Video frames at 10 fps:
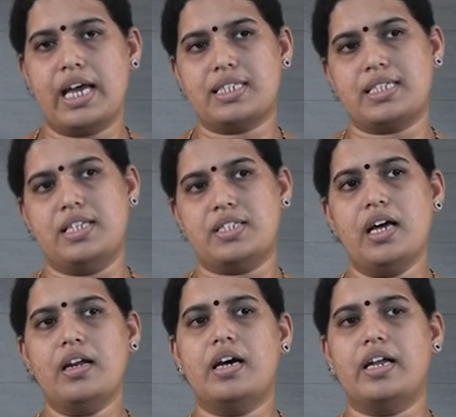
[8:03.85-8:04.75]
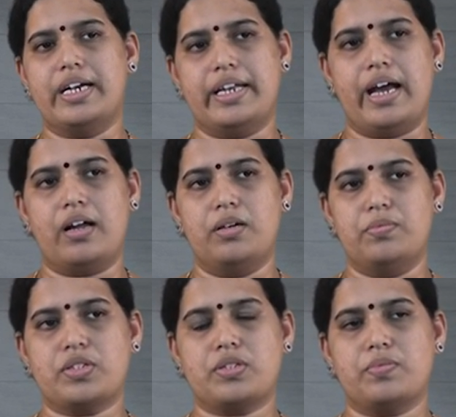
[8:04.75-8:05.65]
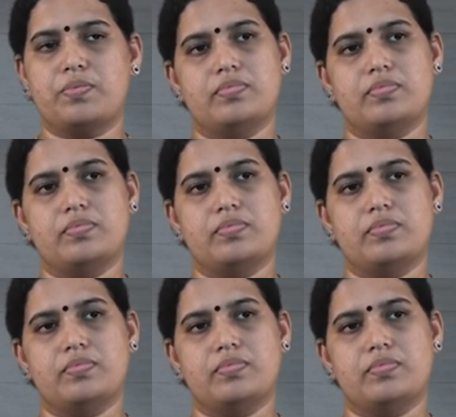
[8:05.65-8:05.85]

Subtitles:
extensor retinaculums.